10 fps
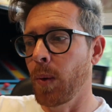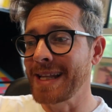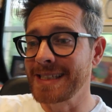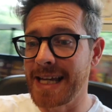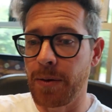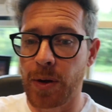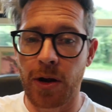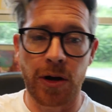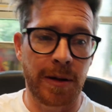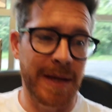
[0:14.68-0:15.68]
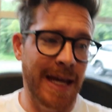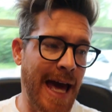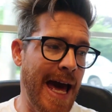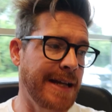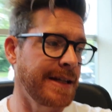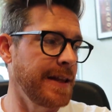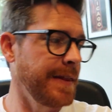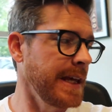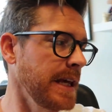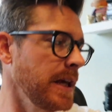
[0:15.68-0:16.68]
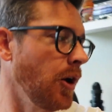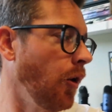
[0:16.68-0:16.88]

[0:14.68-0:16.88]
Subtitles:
Wednesday, we are gonna be at the